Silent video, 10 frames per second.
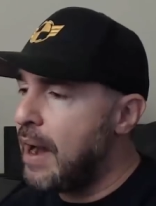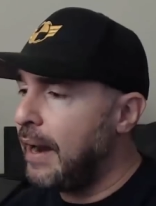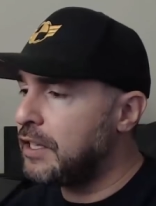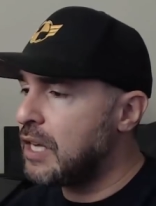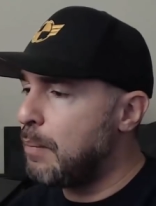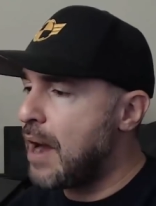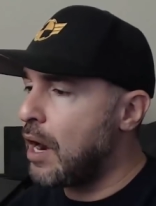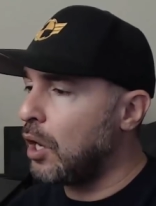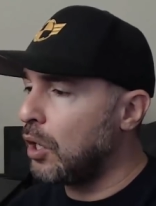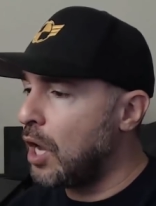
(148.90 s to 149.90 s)
minds
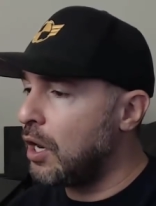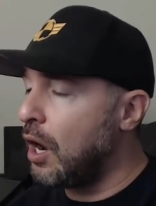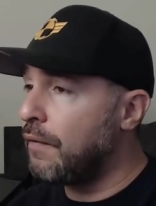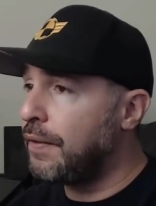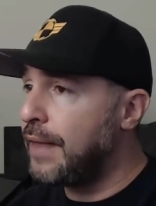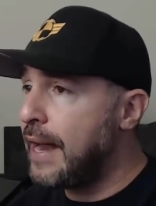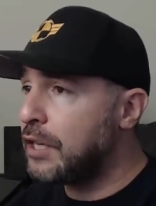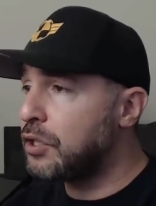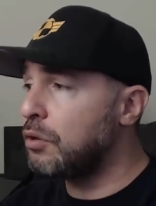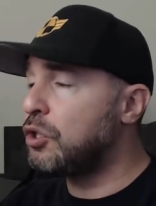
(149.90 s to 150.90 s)
about a lot of
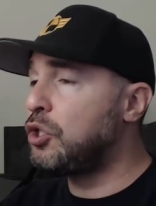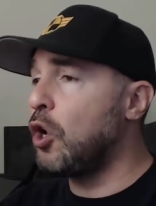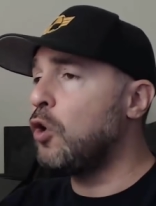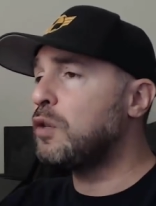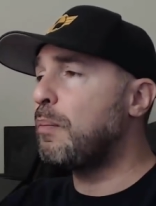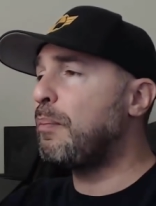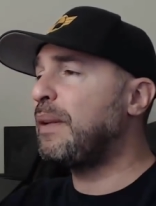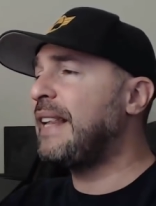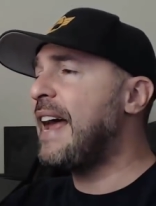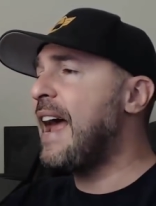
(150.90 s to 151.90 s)
things, so don't
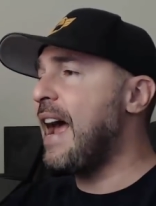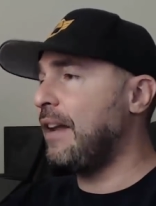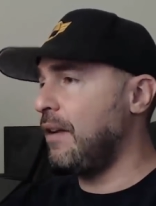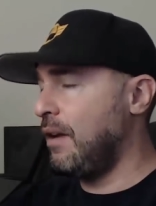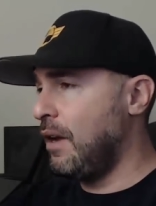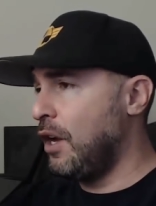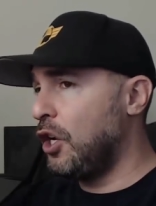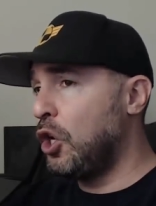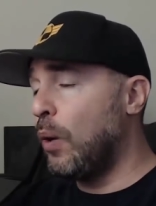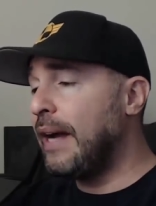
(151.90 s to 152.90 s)
plan
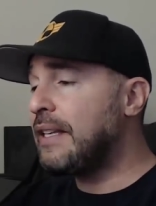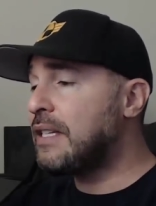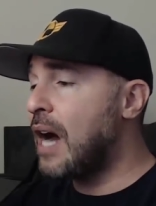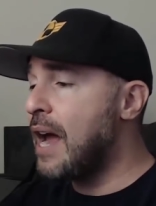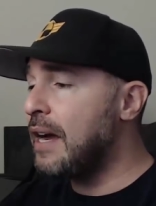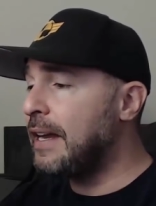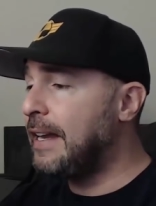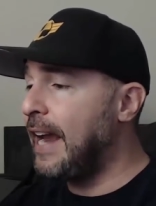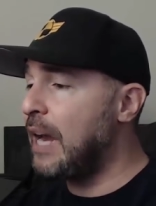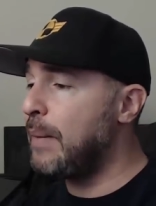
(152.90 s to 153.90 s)
your entire
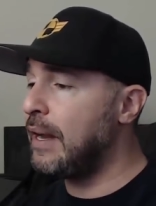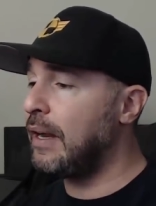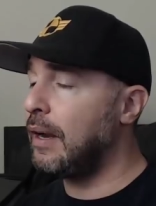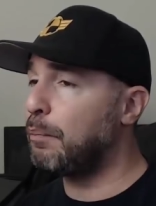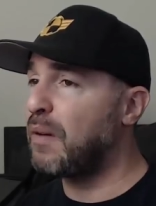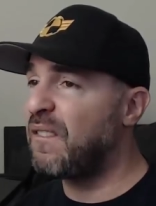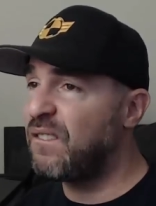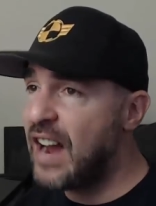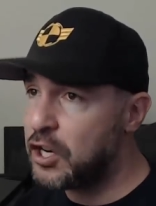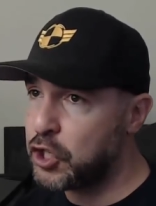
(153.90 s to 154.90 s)
gaming
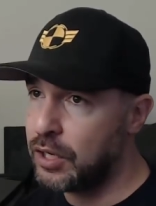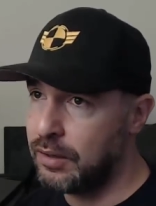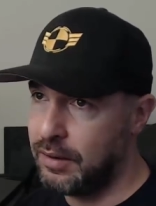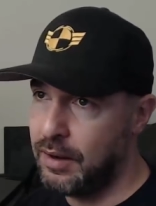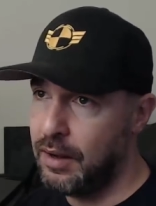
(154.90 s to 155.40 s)
profession